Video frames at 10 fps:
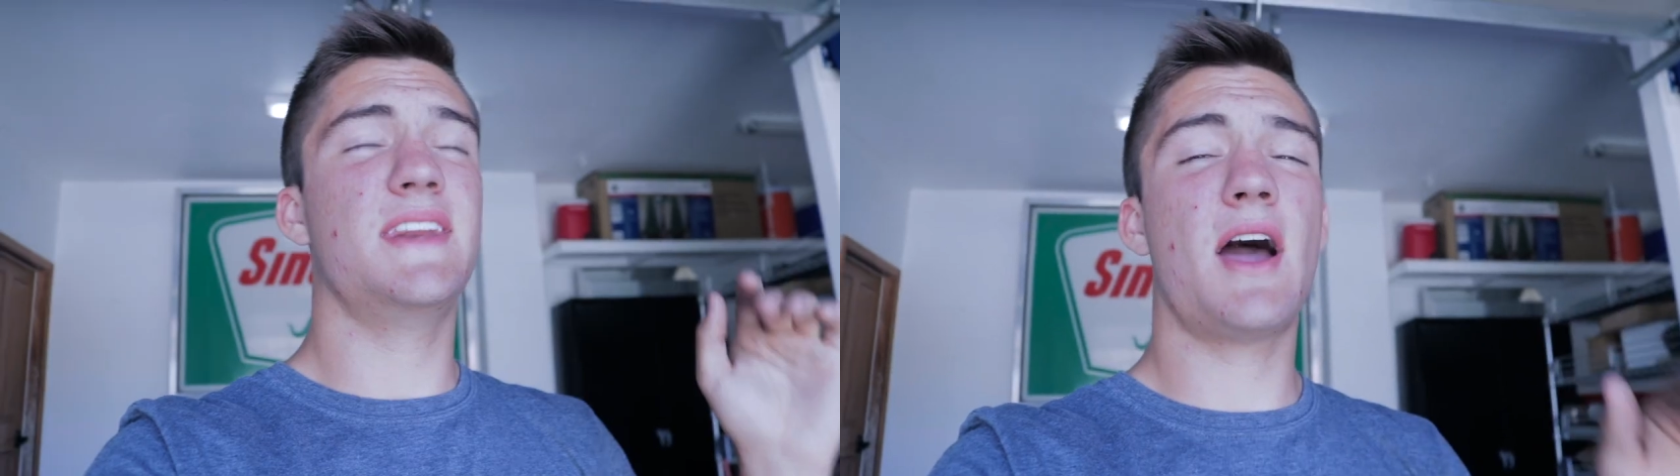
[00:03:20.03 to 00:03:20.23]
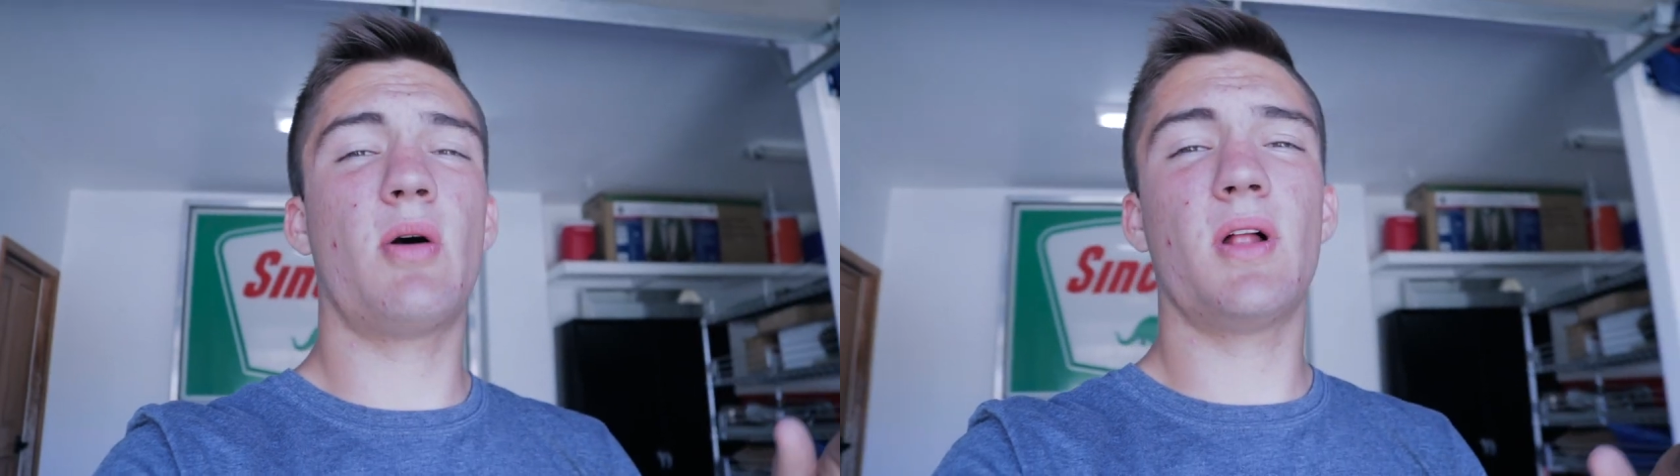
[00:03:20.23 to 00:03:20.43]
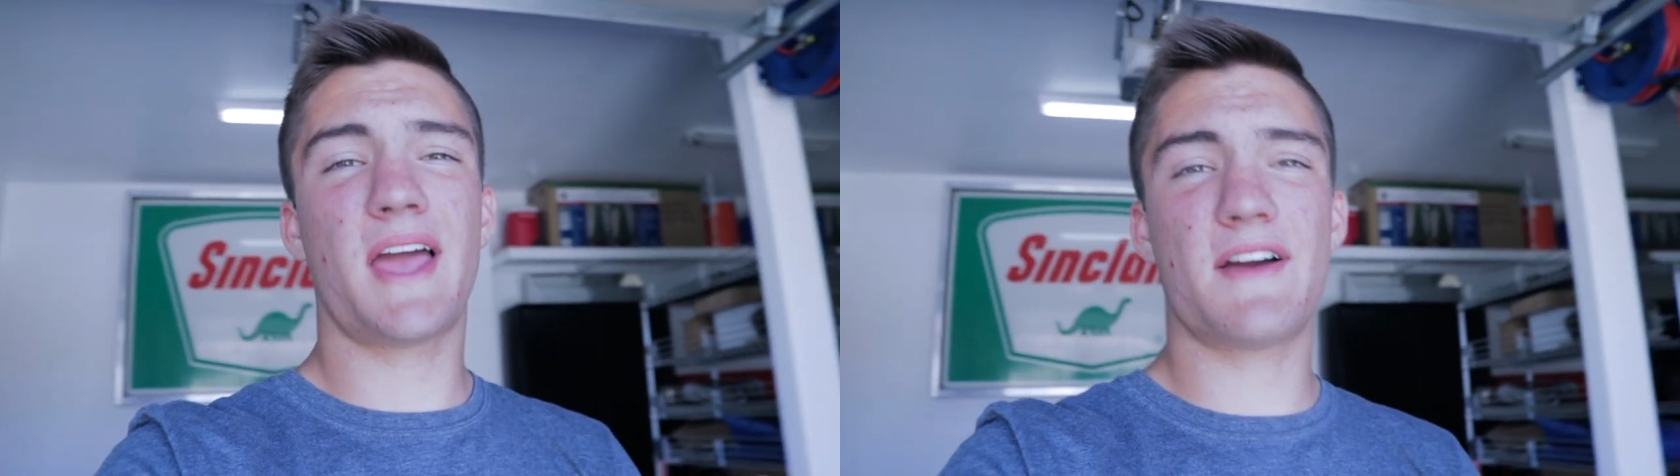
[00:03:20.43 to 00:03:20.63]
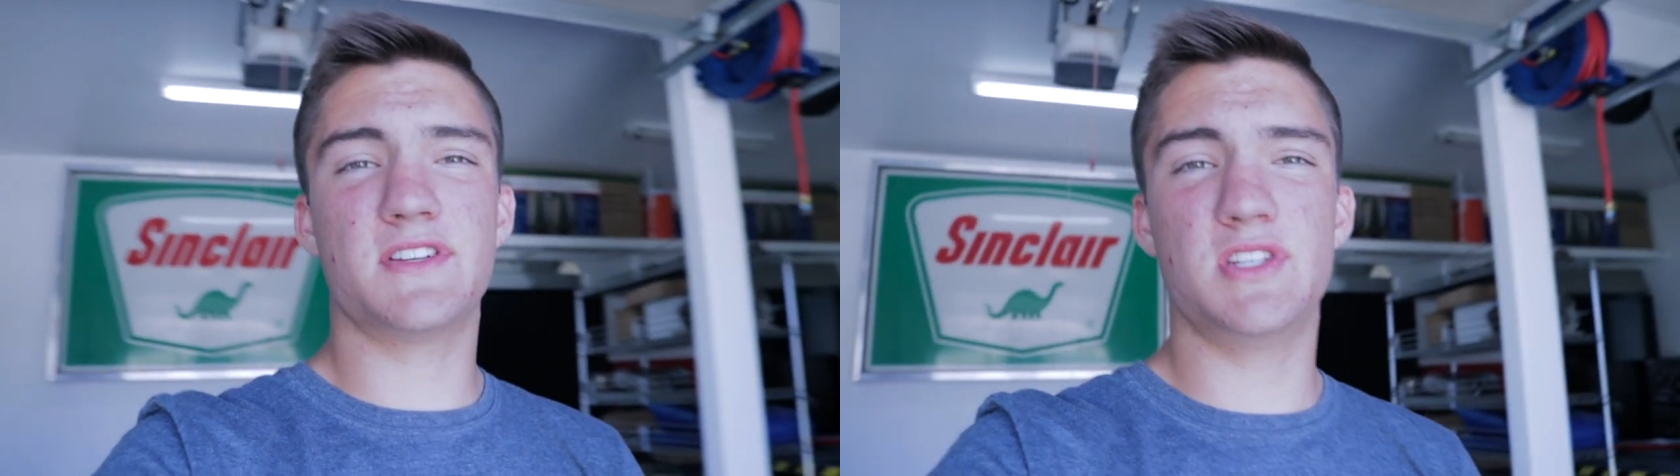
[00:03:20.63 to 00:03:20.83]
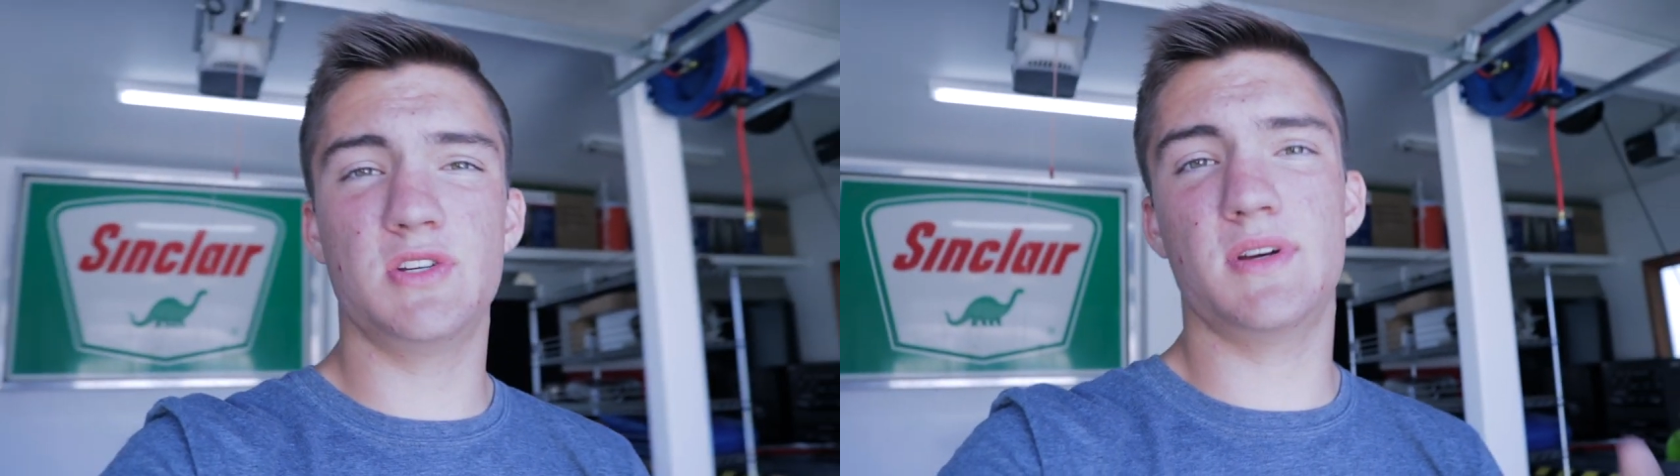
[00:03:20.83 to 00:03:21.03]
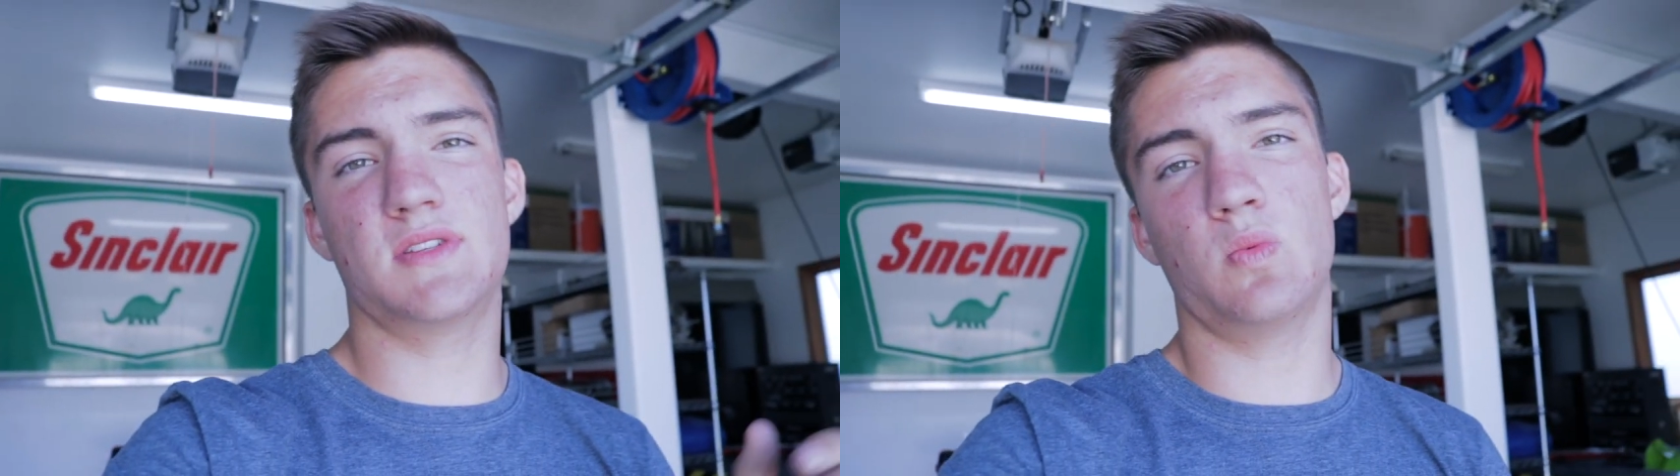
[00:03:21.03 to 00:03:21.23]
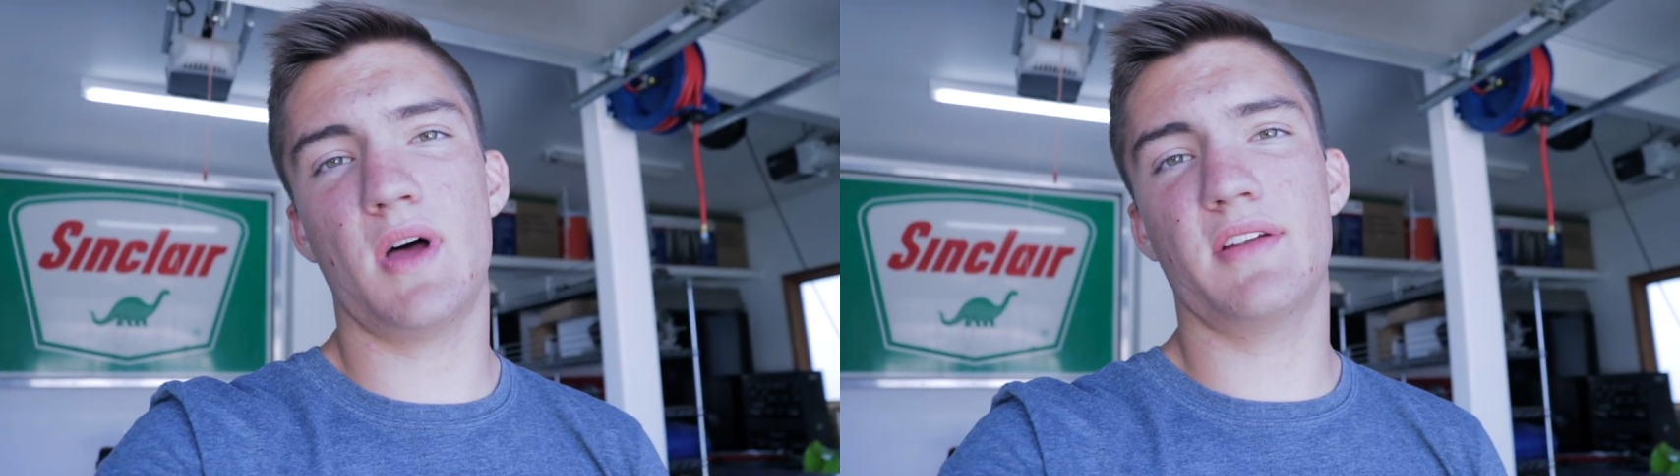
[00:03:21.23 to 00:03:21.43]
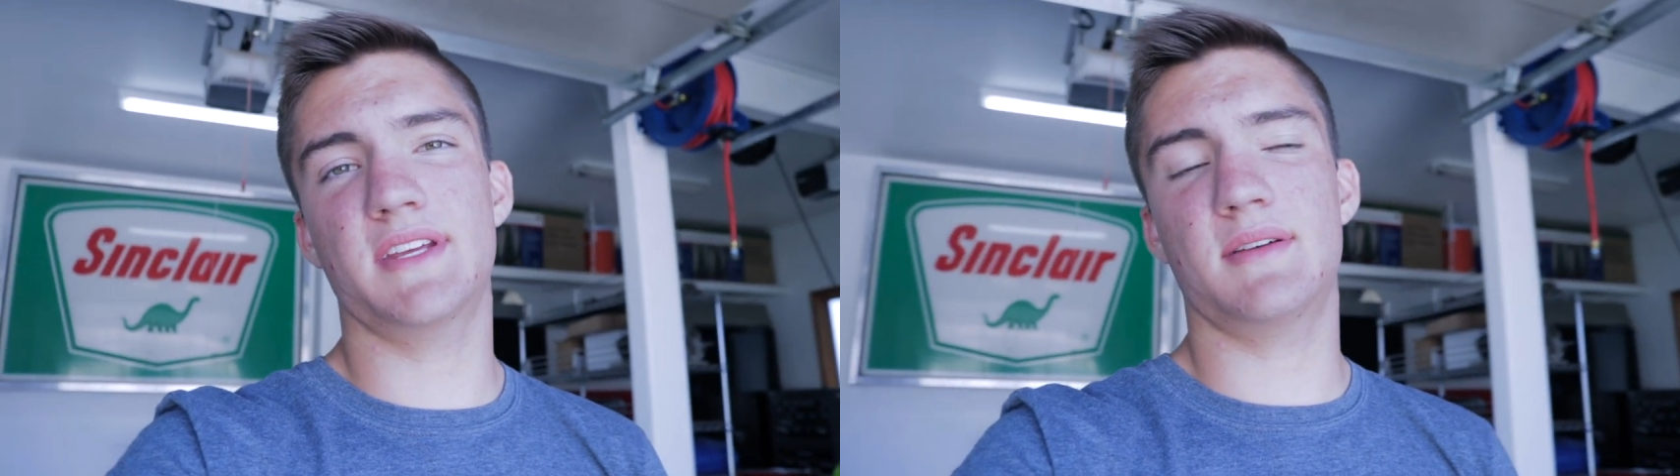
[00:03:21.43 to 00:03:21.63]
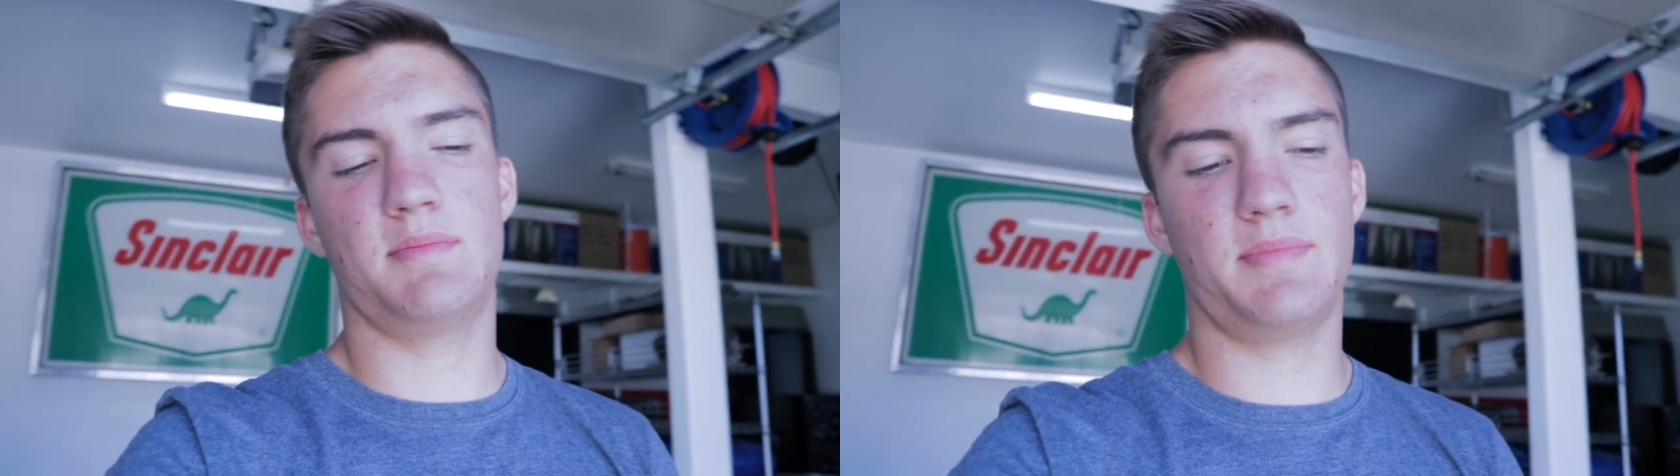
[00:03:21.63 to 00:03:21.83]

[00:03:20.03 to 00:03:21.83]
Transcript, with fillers: Now all I have to do is weld it,